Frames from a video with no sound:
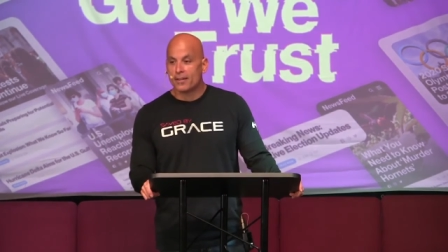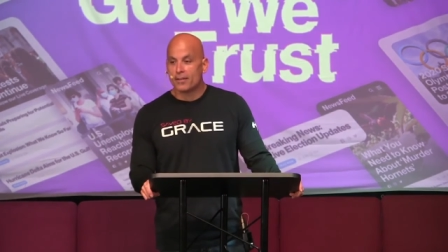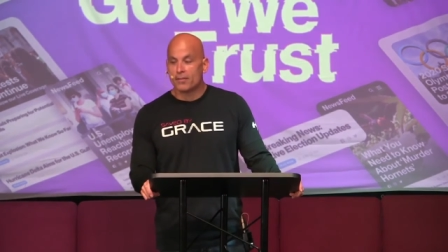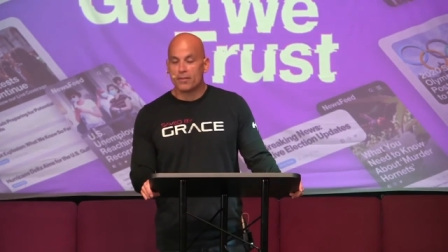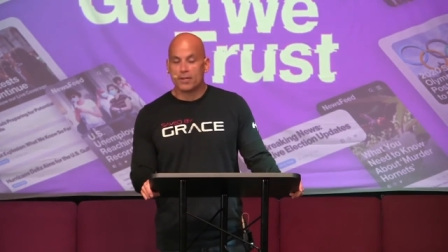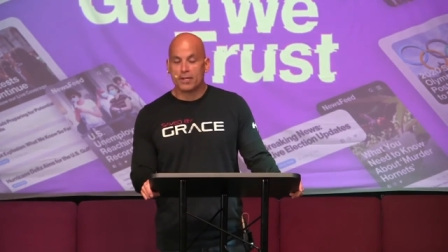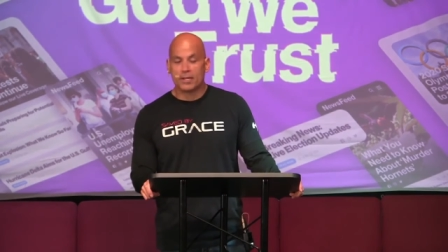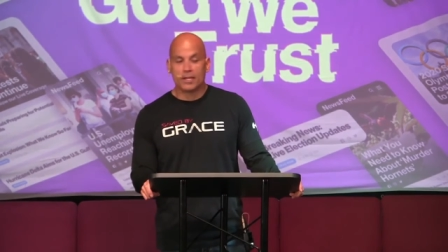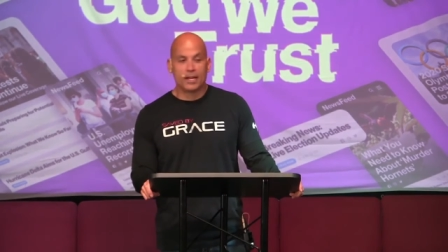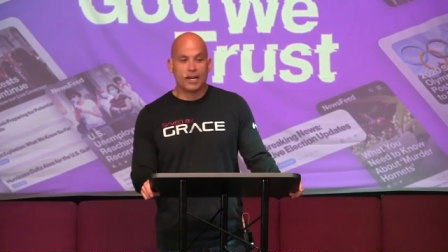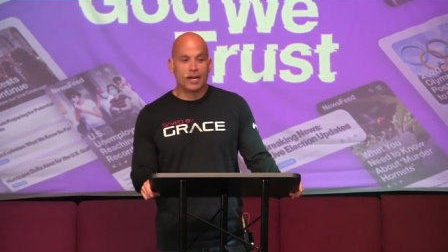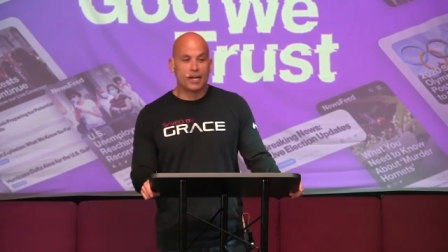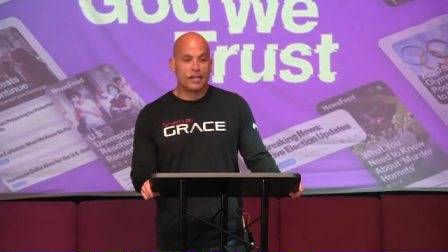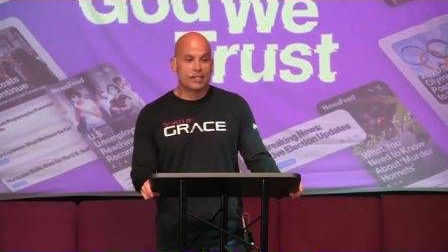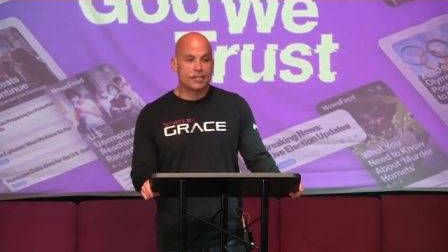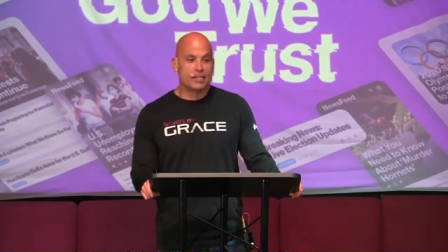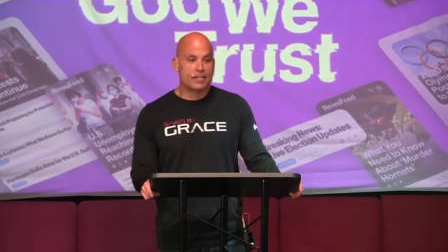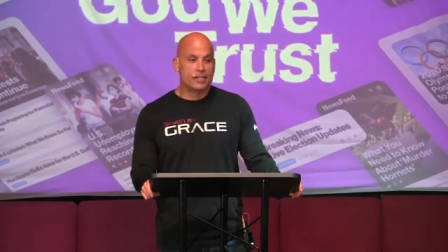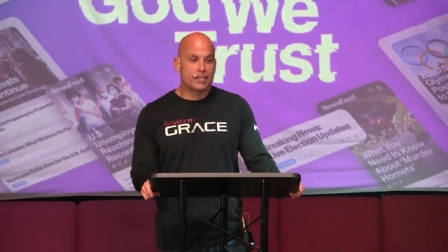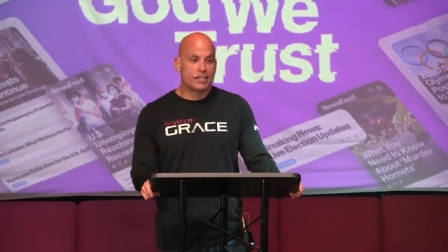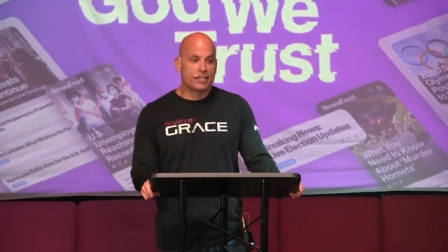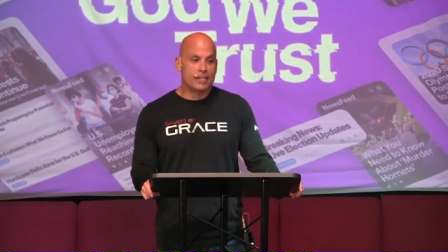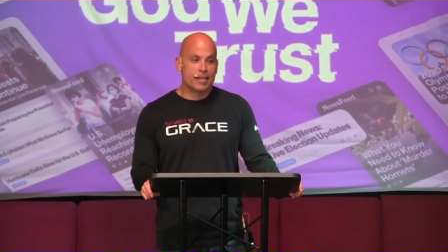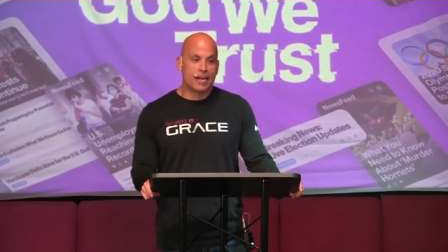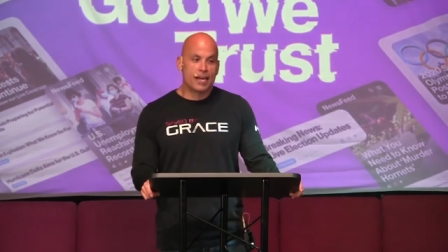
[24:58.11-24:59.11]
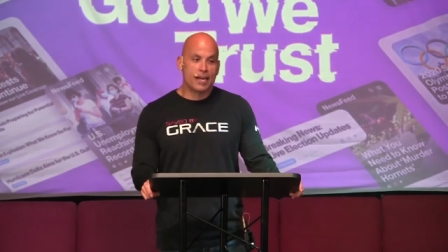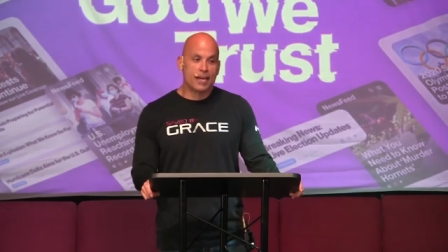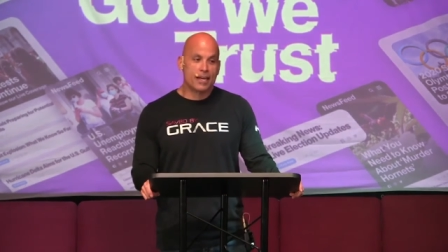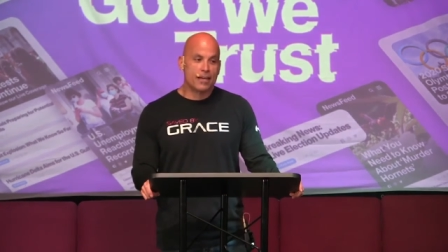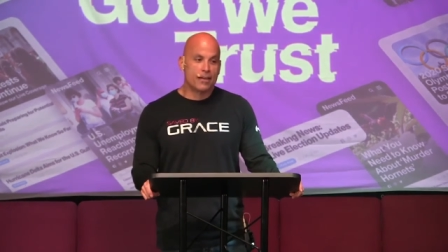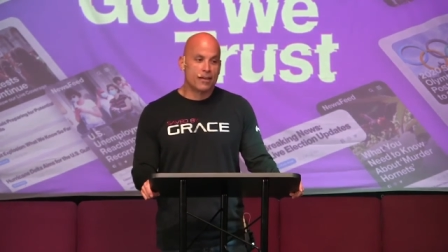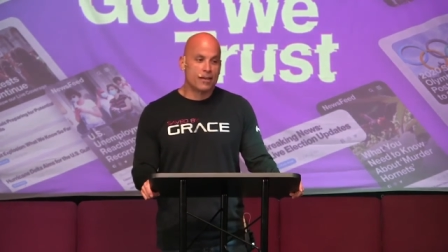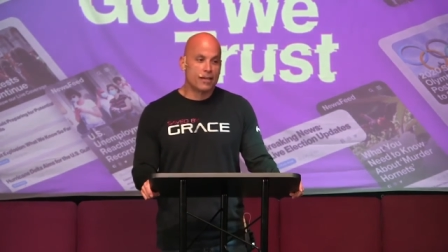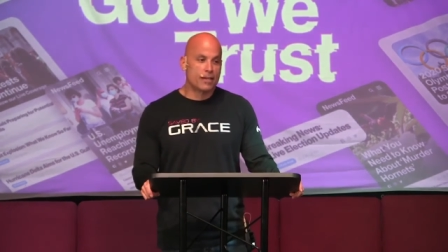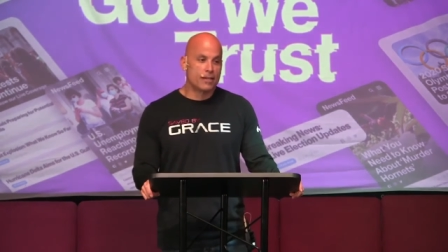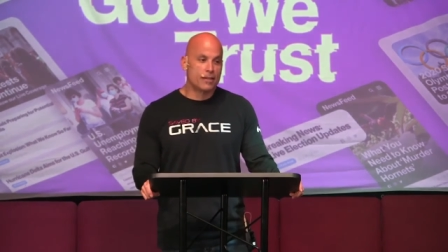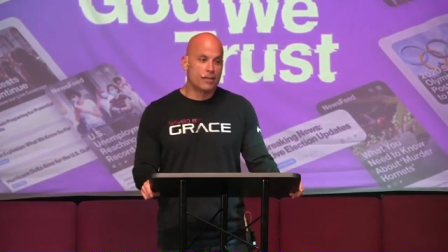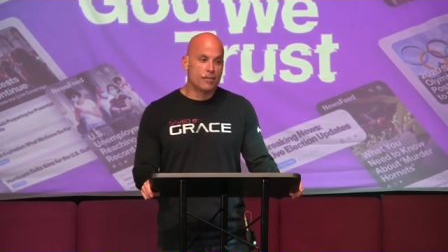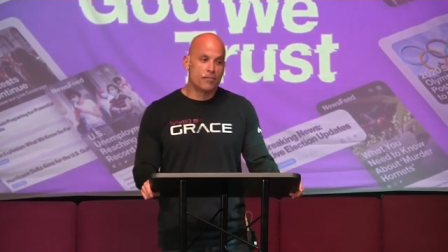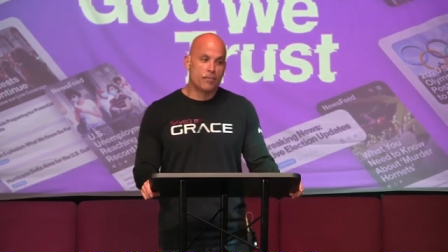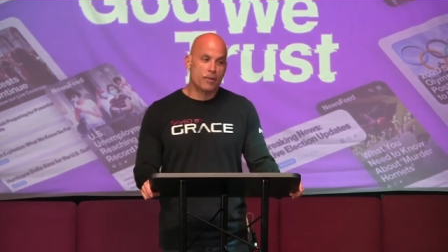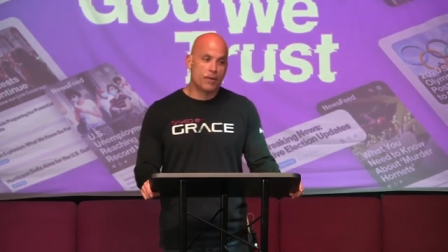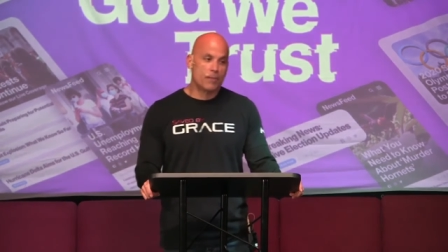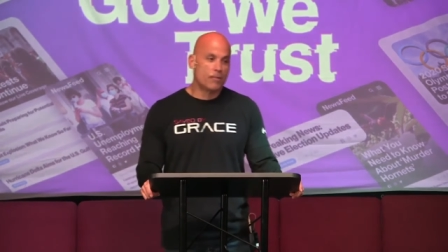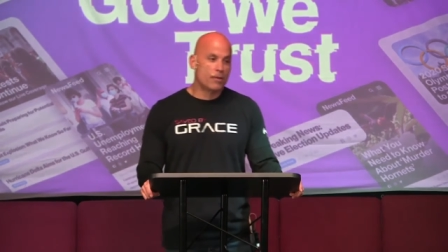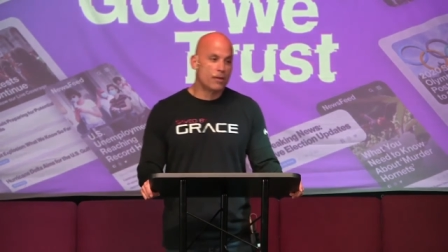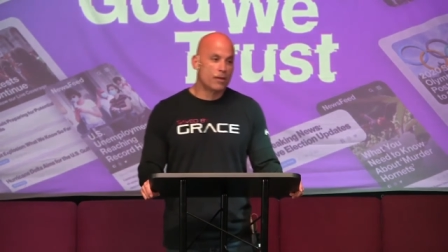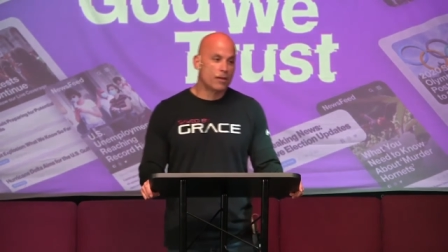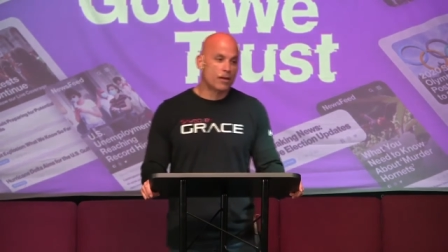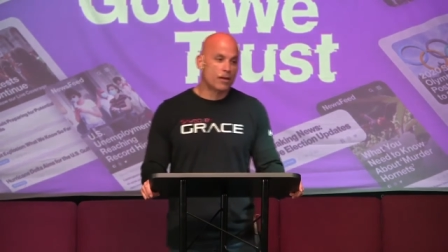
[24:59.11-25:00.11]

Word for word: When God says, hey, in the, remember in the